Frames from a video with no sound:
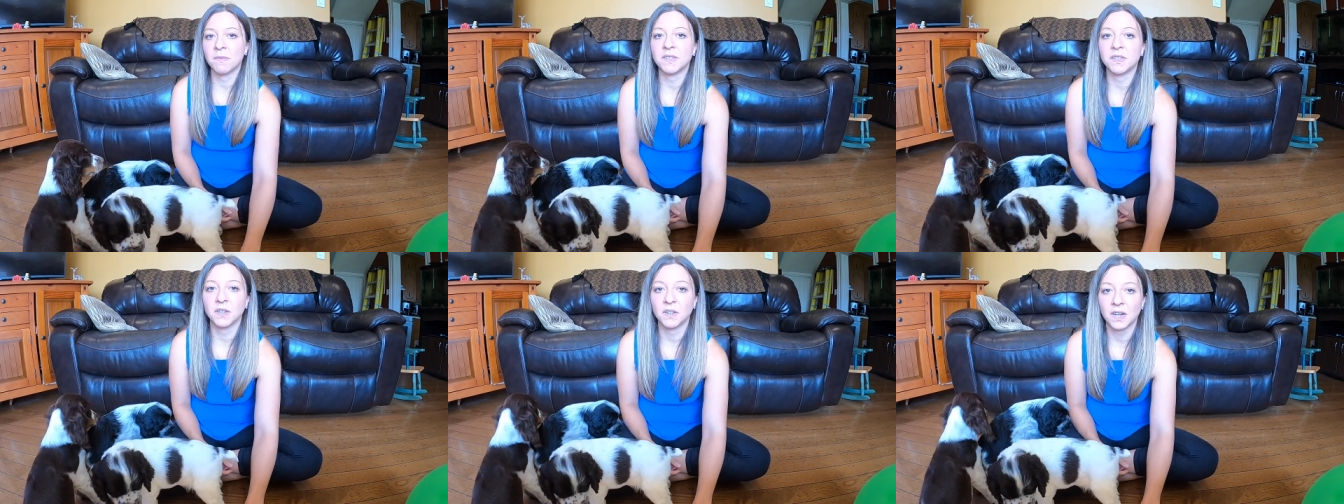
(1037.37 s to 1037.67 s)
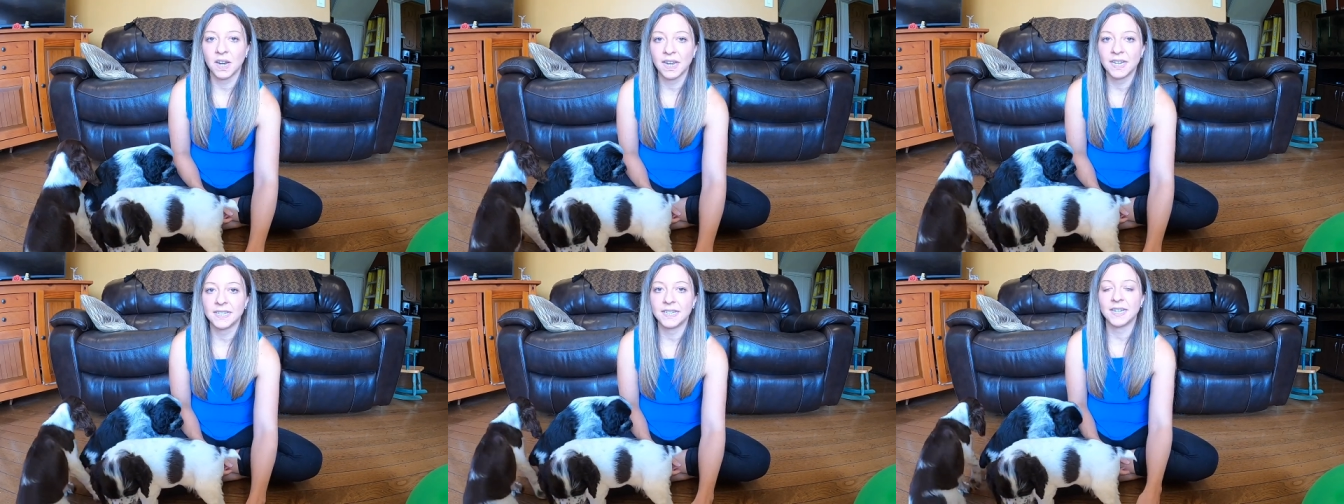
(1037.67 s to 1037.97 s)
it's a
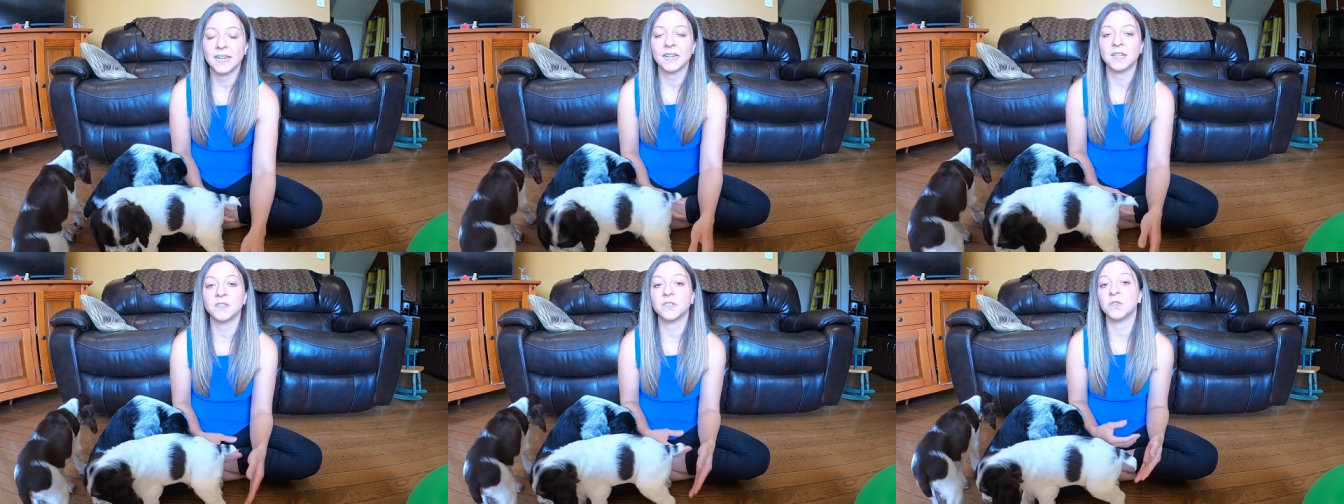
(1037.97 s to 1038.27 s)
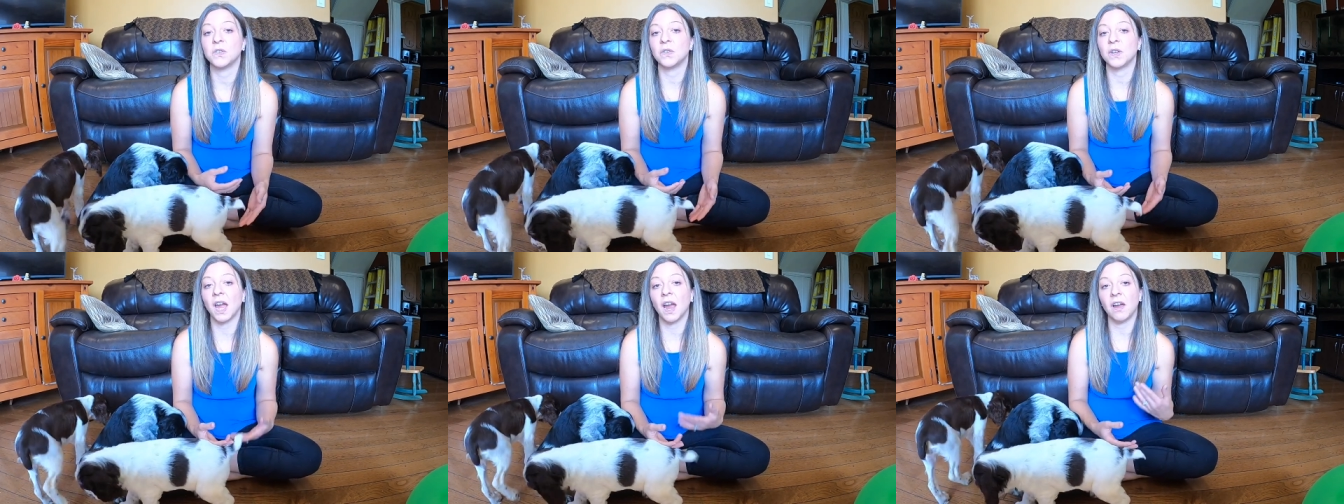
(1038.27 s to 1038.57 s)
good idea
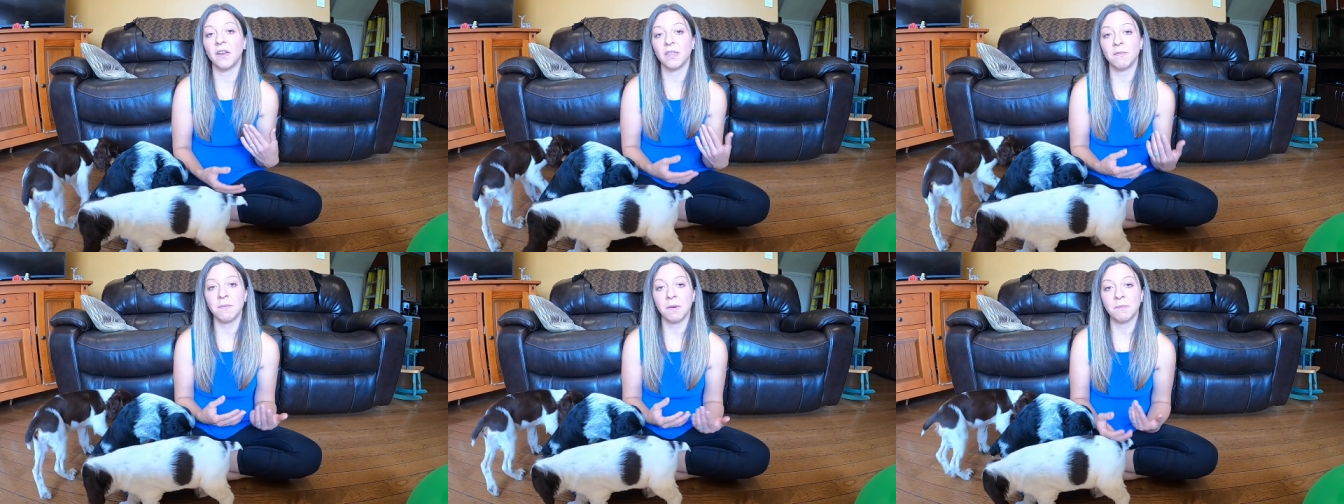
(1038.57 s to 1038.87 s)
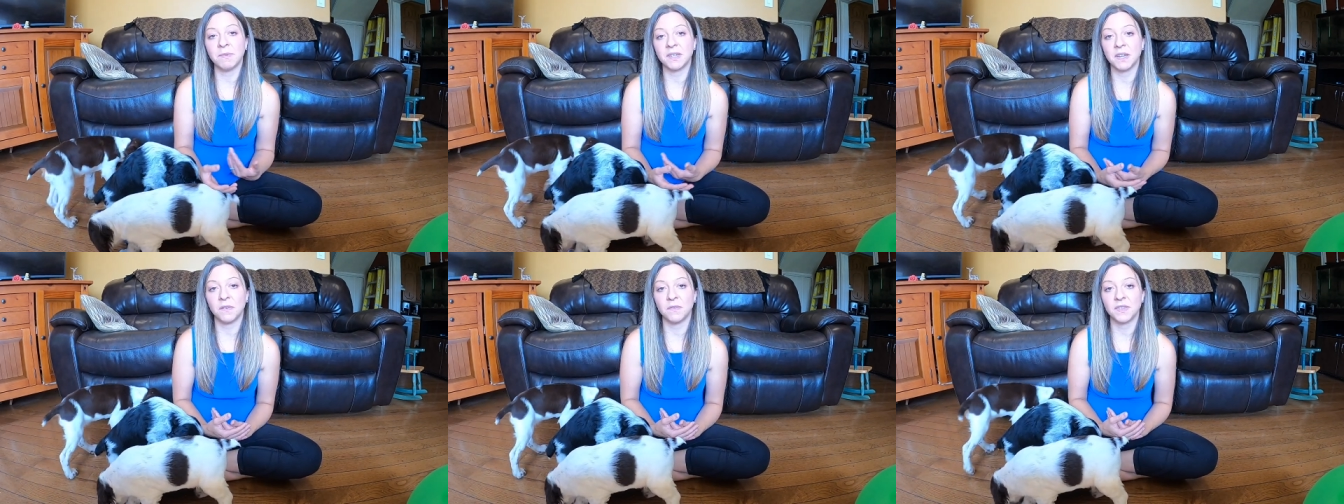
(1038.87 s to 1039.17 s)
to carry them
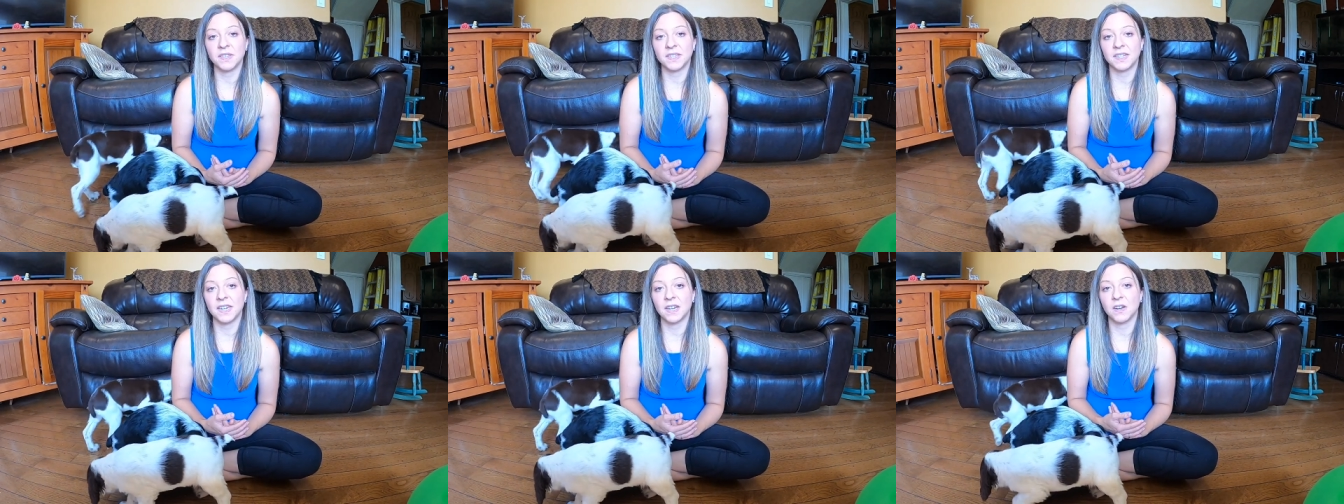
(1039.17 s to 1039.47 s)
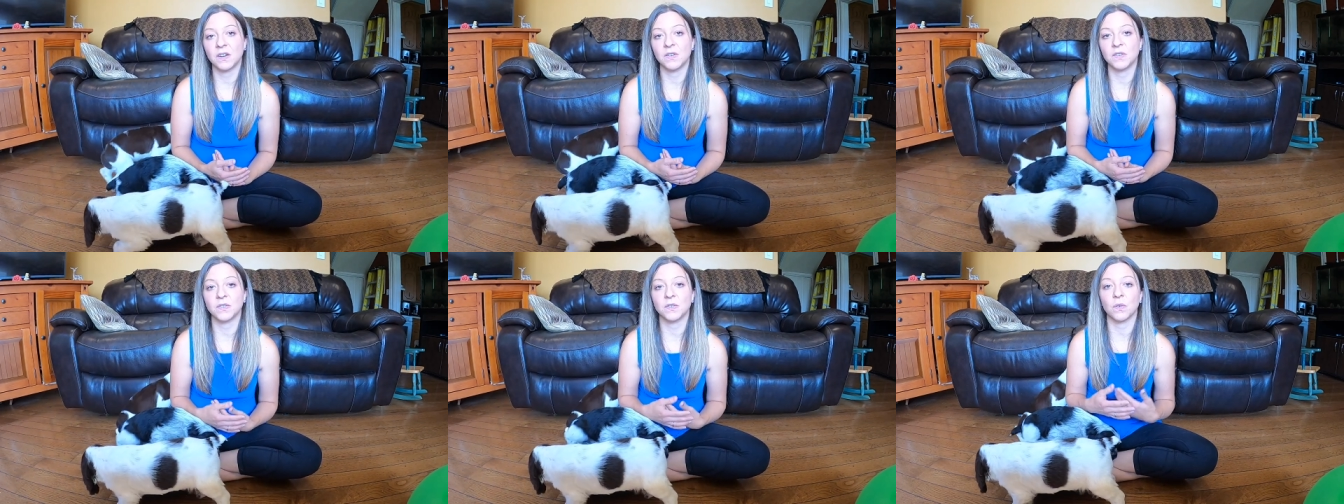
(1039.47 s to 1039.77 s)
up and down the
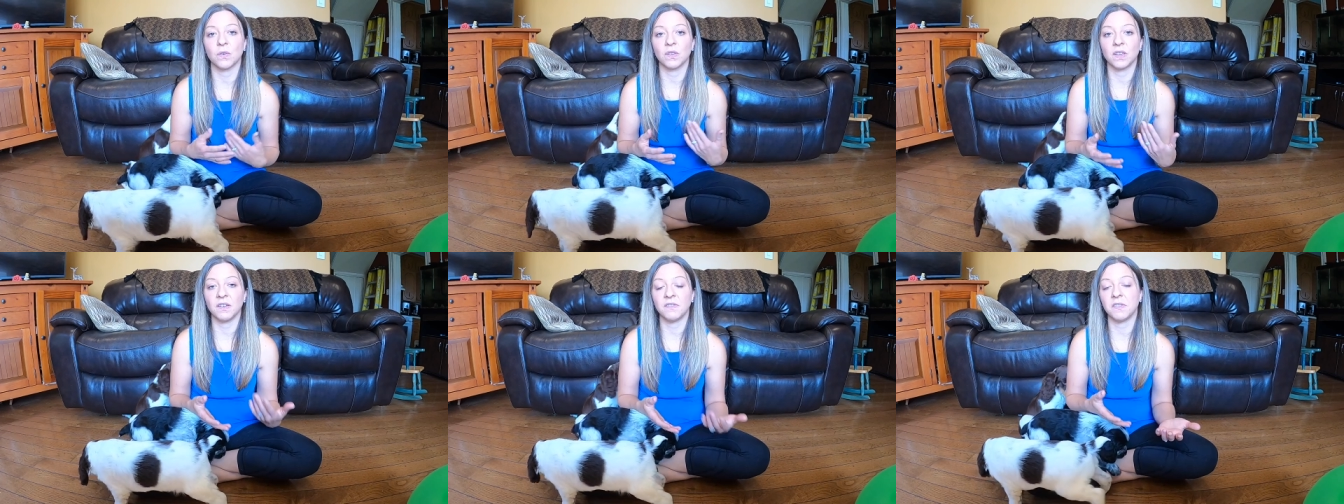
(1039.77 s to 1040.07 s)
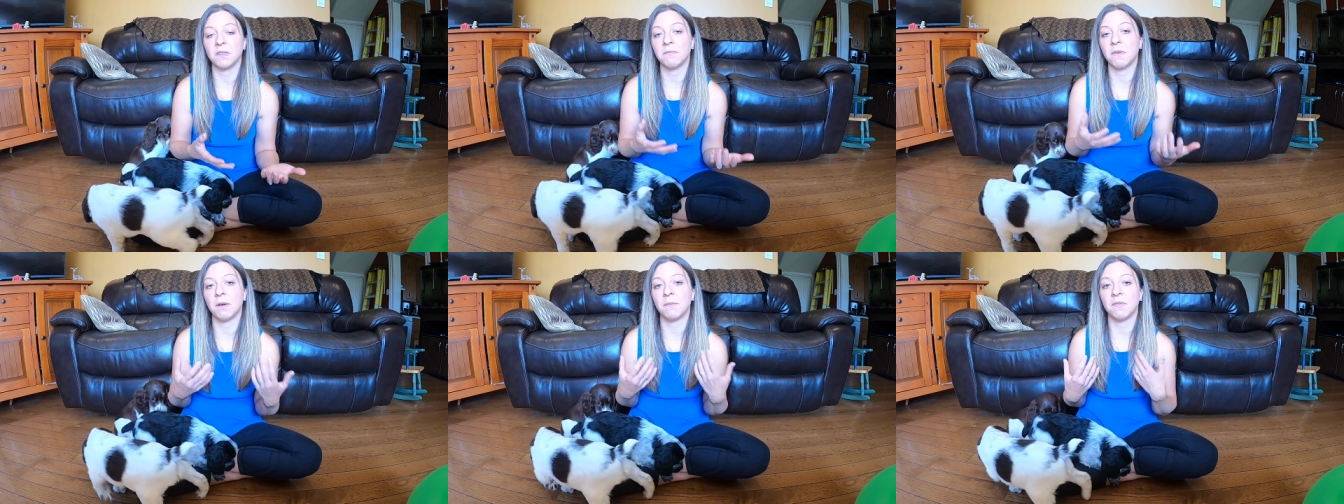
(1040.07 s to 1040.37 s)
stairs or
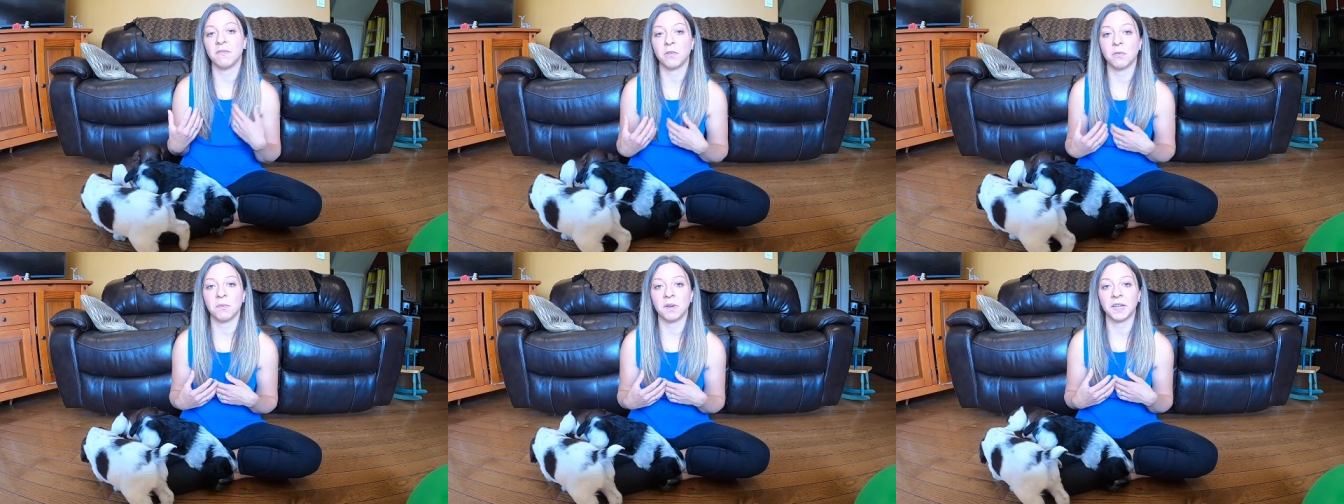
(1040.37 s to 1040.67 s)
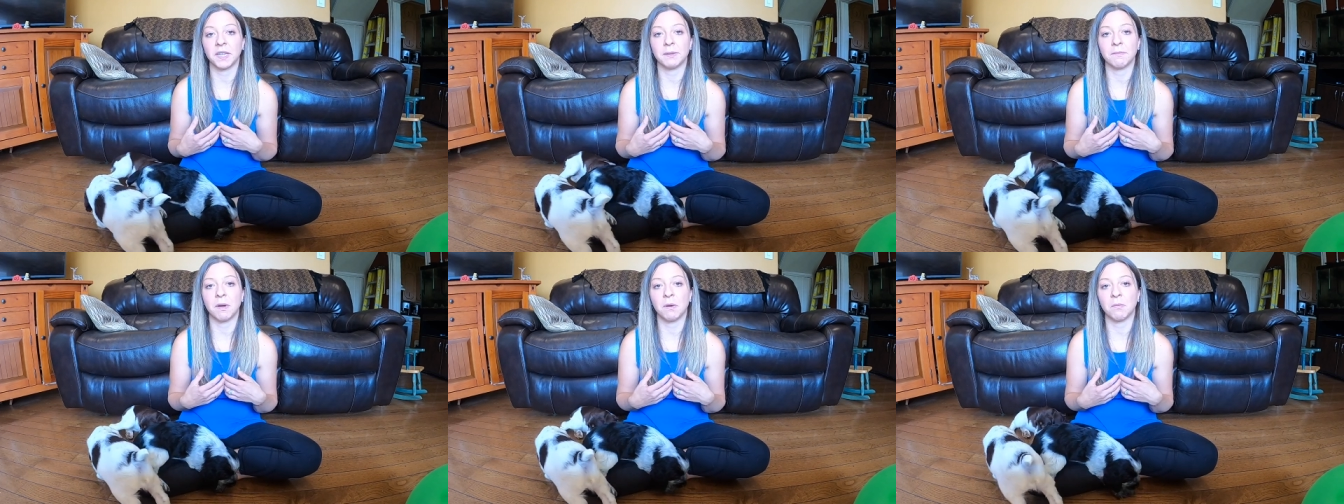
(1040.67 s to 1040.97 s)
lift them up if you're
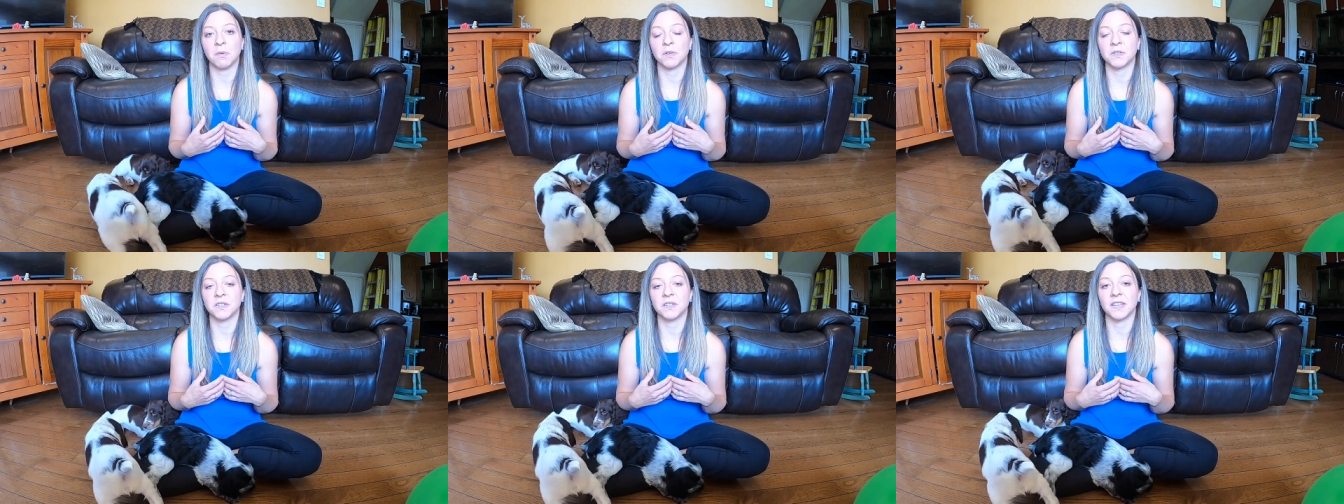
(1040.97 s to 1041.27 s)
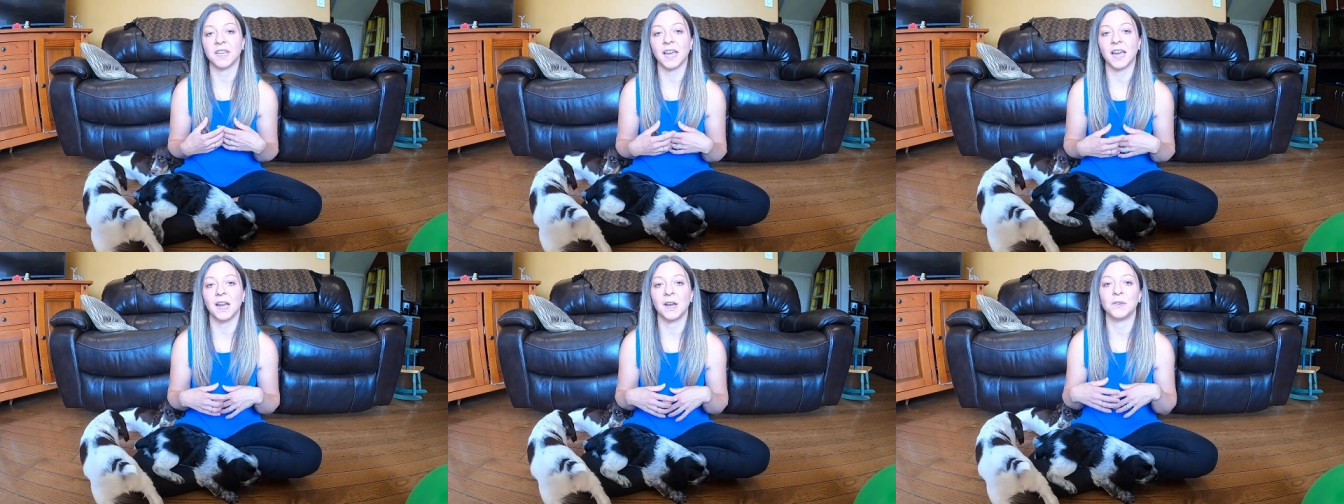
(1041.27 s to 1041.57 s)
bringing them up onto
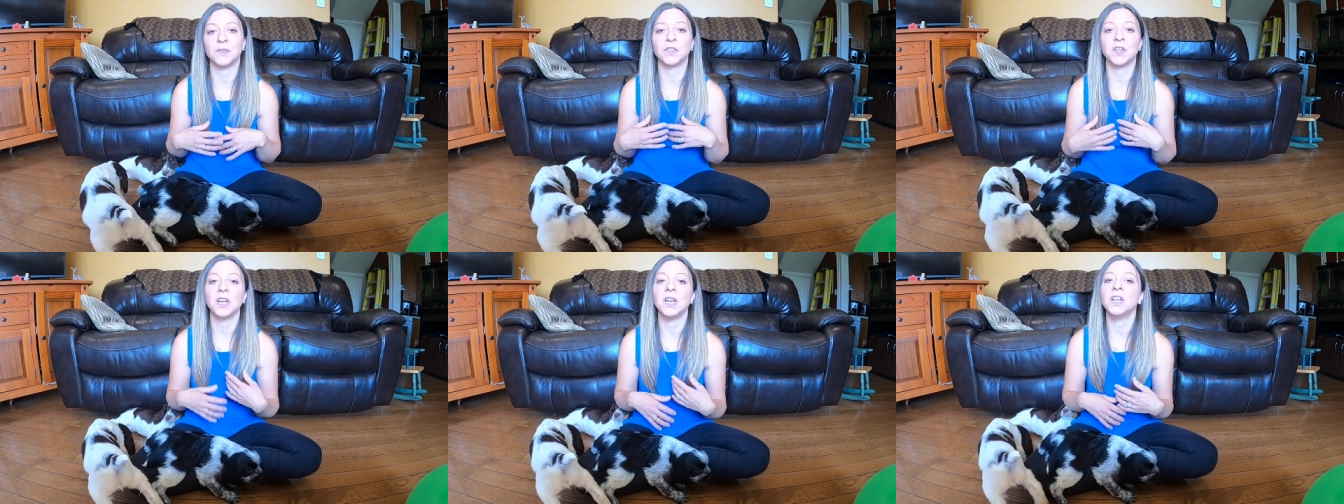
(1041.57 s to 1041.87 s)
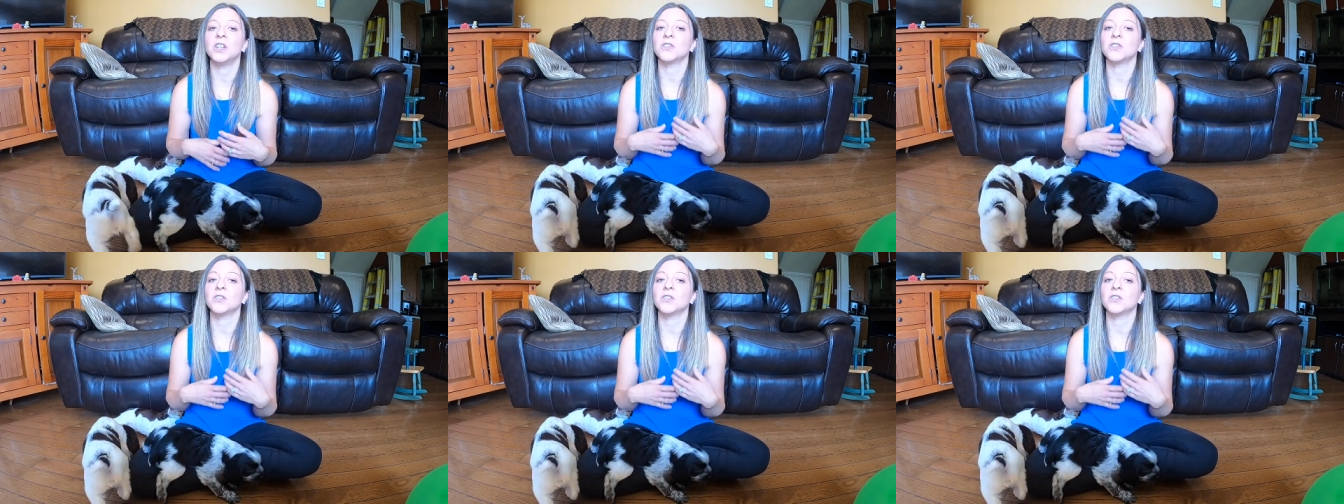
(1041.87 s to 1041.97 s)
the couch.